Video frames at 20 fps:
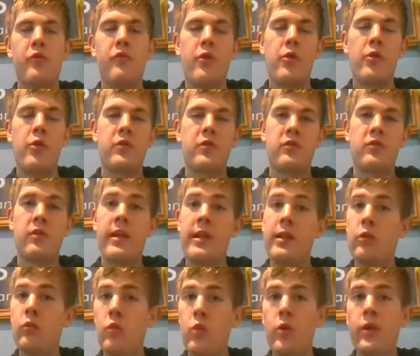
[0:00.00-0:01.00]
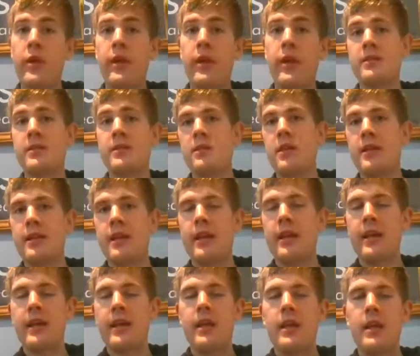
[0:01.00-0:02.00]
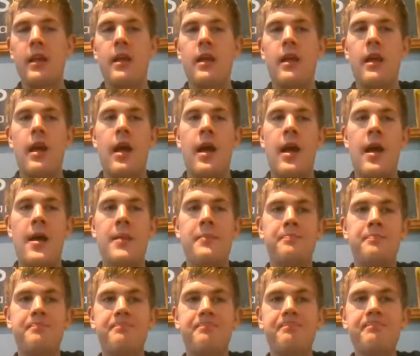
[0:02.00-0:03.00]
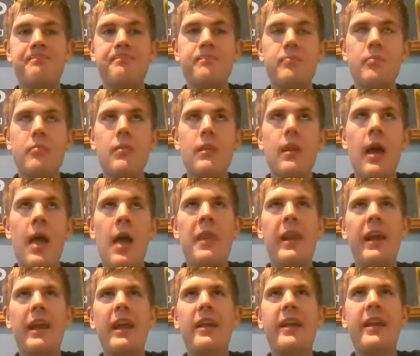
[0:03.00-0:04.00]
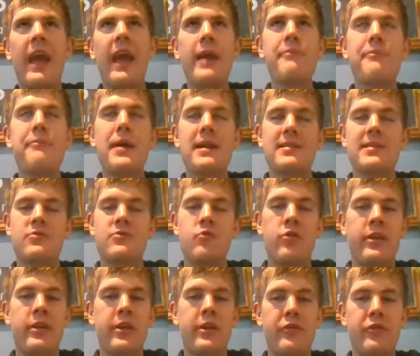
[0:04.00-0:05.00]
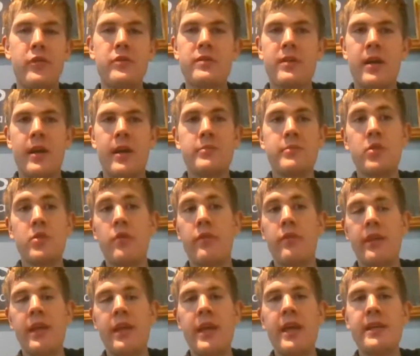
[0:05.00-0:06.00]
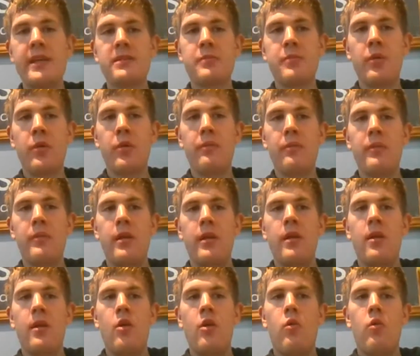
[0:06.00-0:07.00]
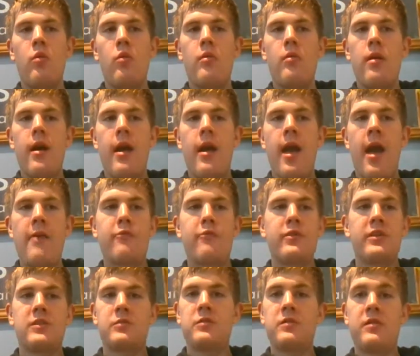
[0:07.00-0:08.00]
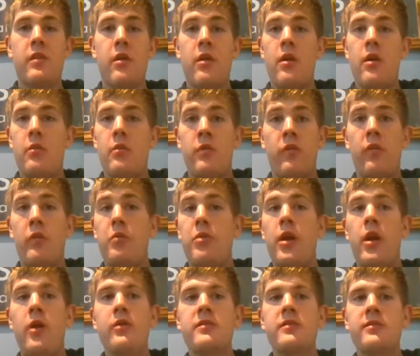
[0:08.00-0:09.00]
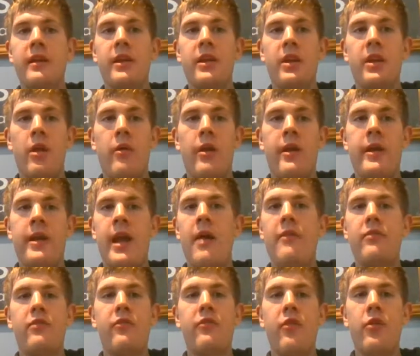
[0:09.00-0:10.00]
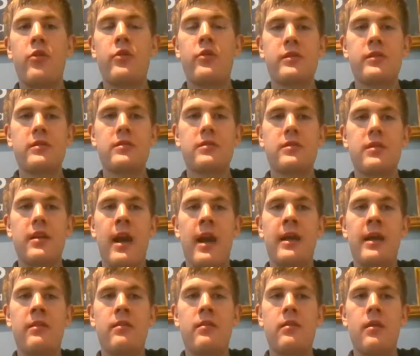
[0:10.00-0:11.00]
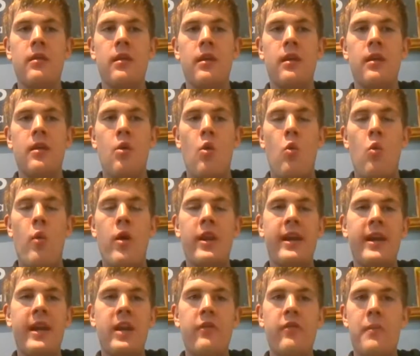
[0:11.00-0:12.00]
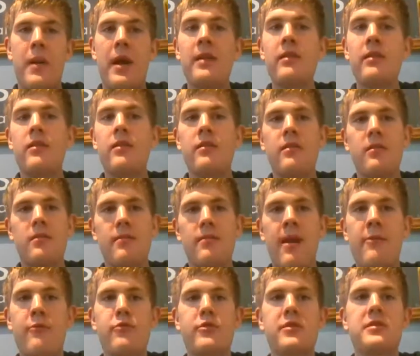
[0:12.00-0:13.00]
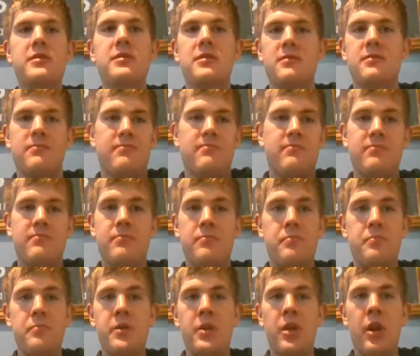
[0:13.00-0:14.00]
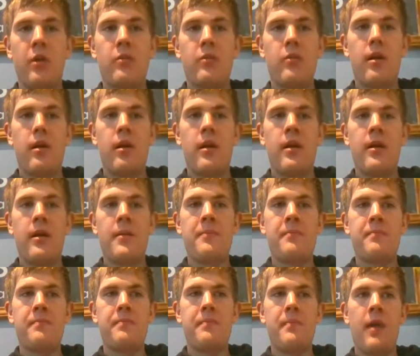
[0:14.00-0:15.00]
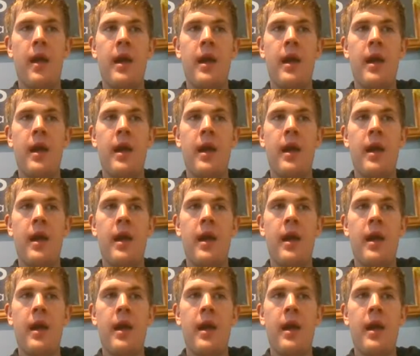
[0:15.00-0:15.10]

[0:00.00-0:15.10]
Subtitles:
focused on hill walking and cycling. And then I kind of came back to running a few times over the years, but Everest was the priority. You know, you have to focus. And when I kind of abandoned Everest, you know, and